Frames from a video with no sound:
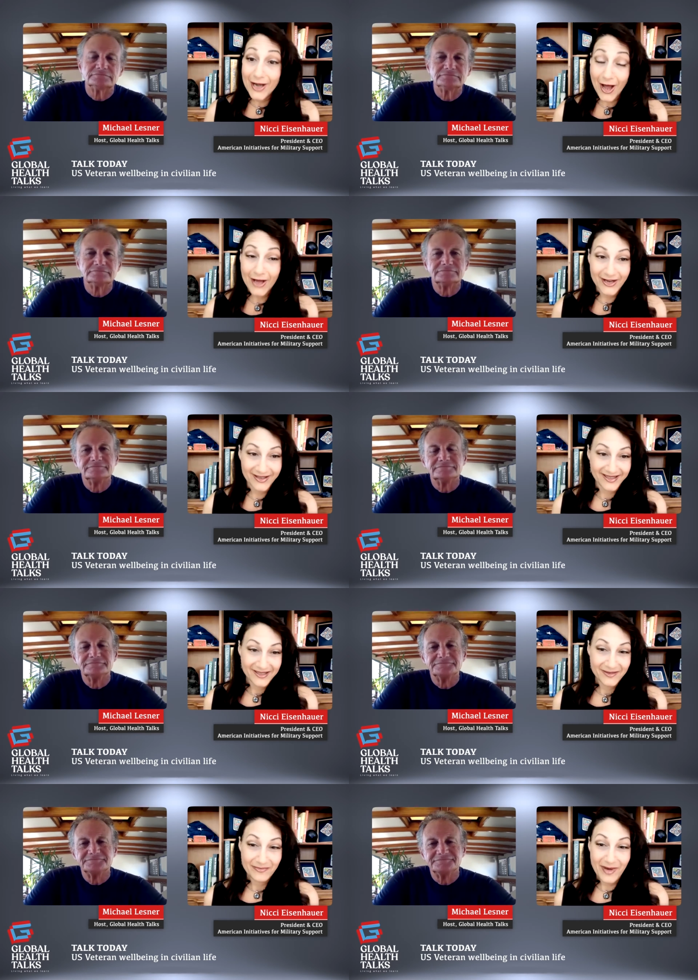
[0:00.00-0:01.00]
Speaker 1: none,
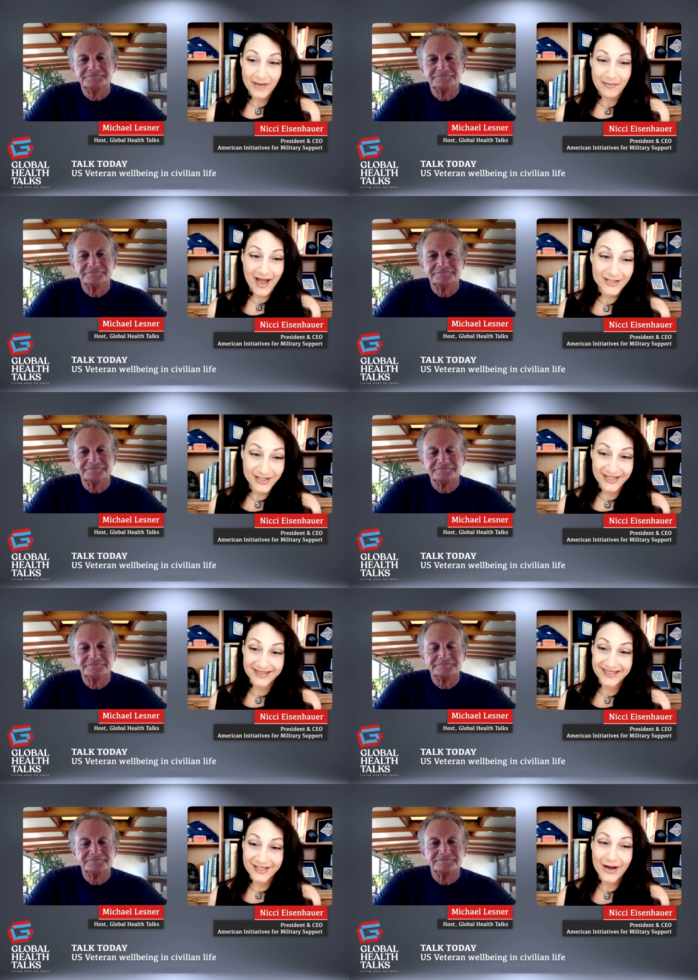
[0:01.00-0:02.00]
but
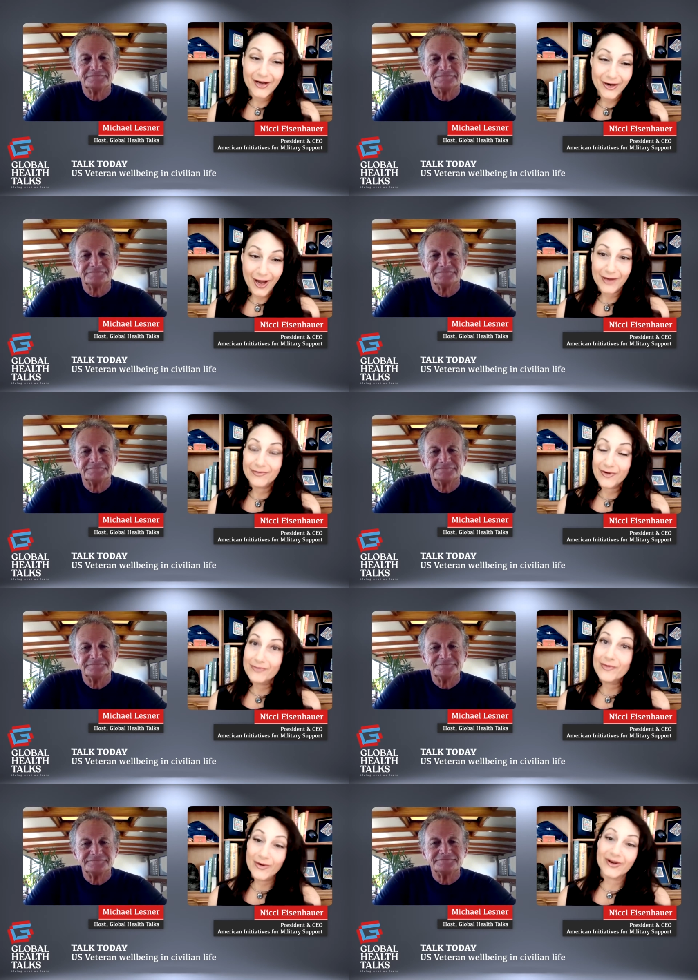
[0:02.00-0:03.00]
passionate studier
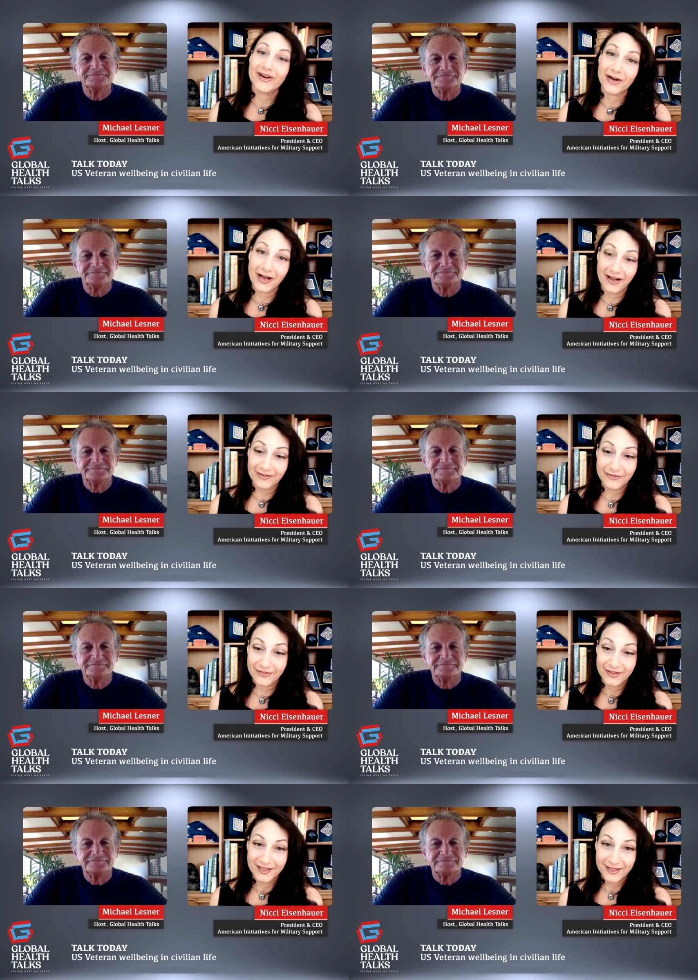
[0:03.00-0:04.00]
and promoter
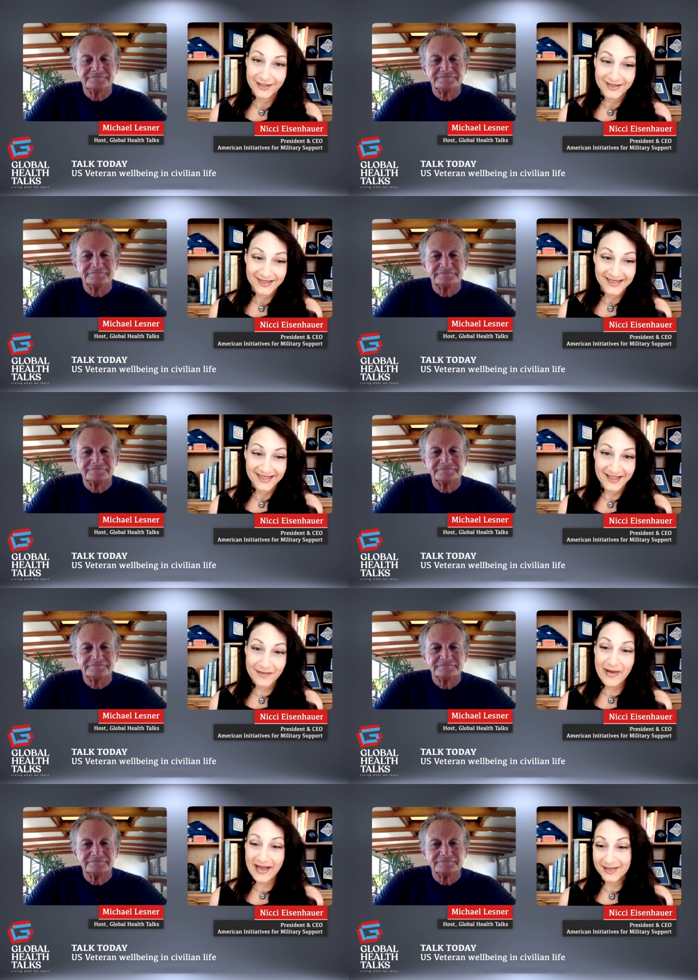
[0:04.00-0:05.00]
of
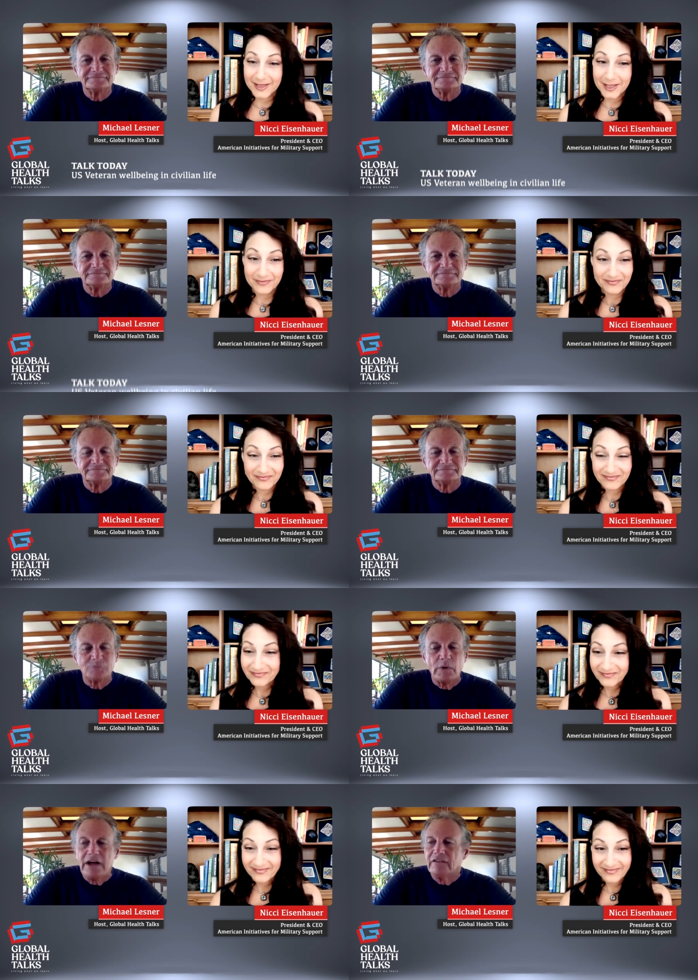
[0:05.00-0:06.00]
the best.
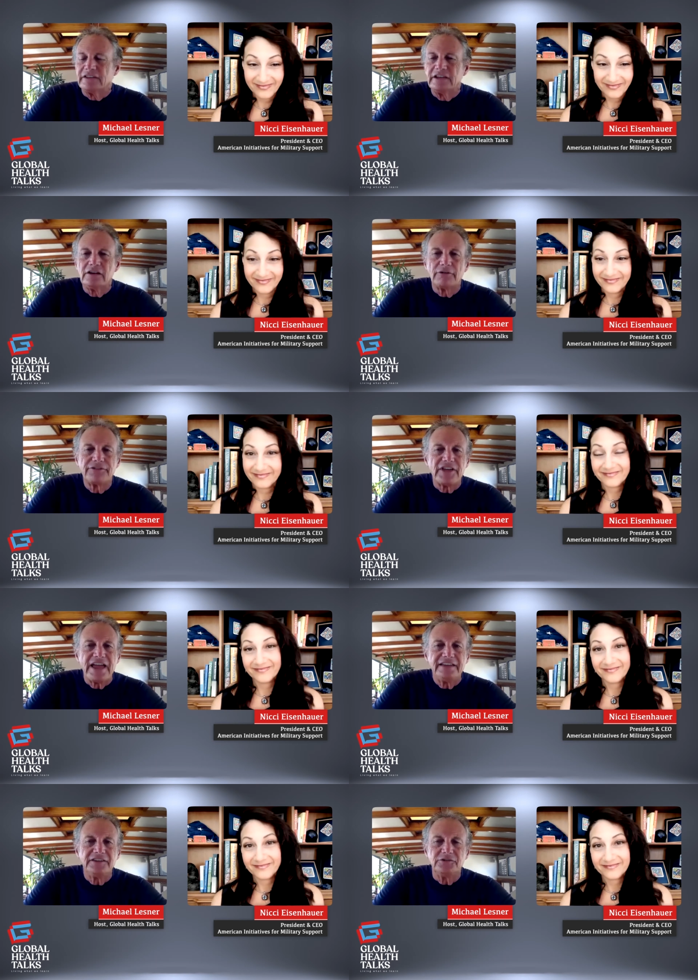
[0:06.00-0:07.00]
Speaker 2: Well, you know,
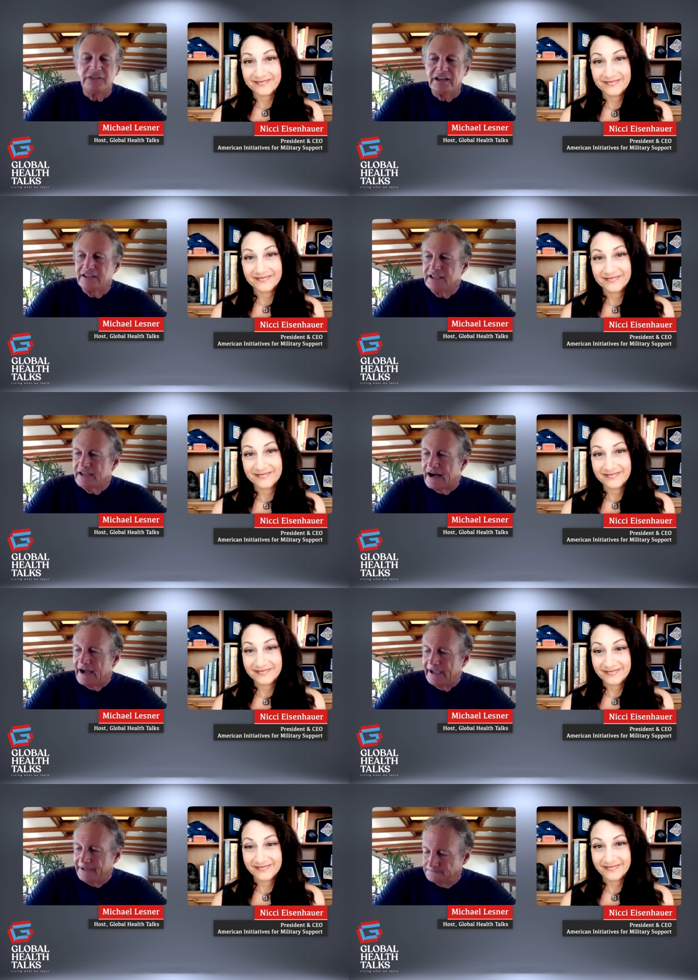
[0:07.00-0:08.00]
thank you, Nicci.
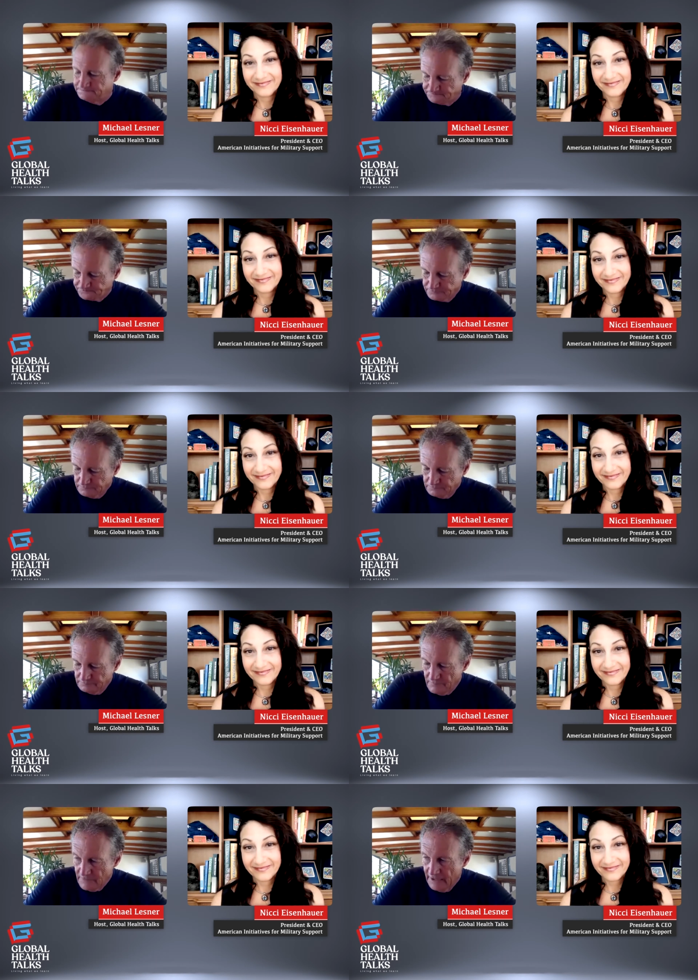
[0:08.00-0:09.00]
I,
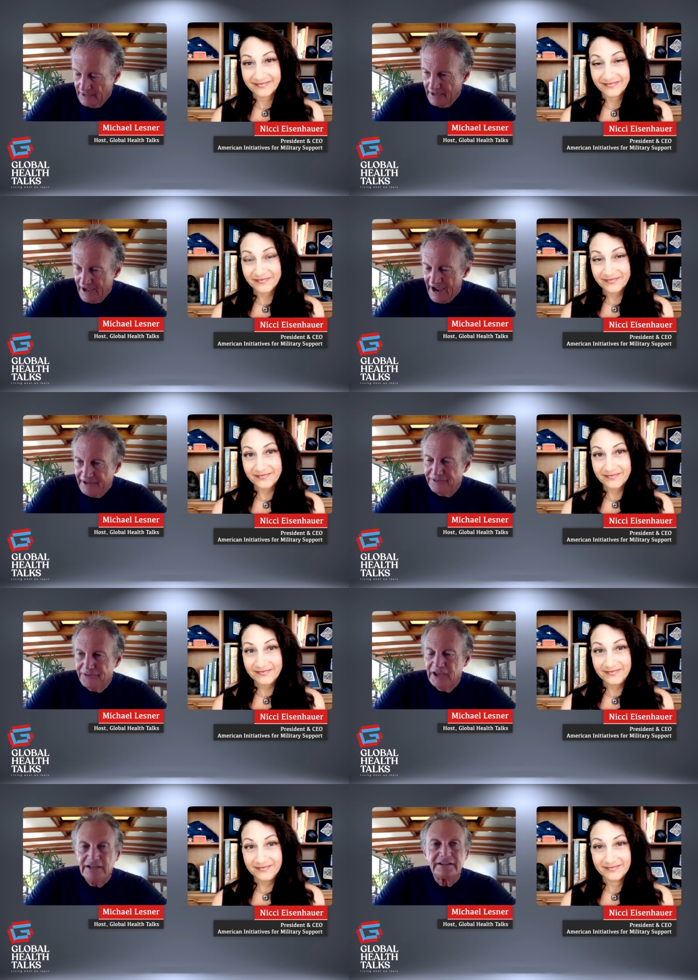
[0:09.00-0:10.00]
I
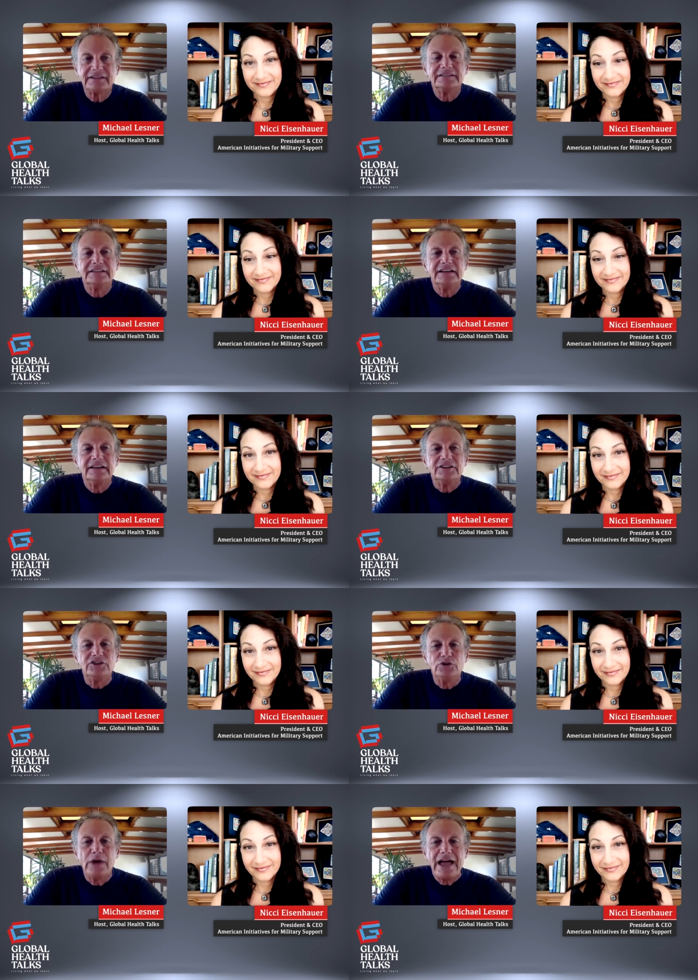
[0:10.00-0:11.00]
think
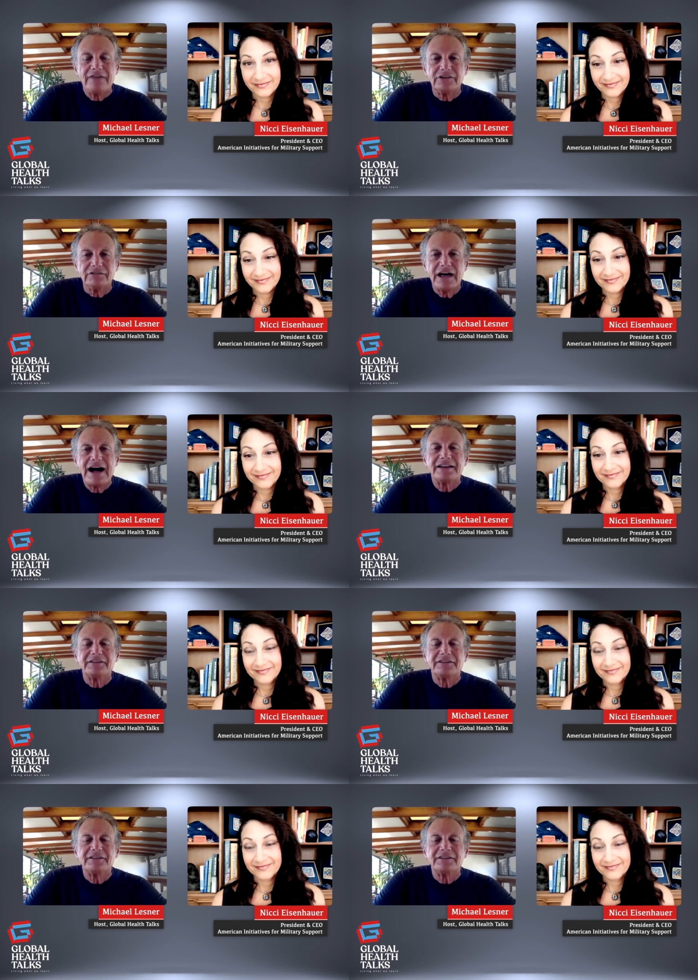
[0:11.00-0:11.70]
you have a lot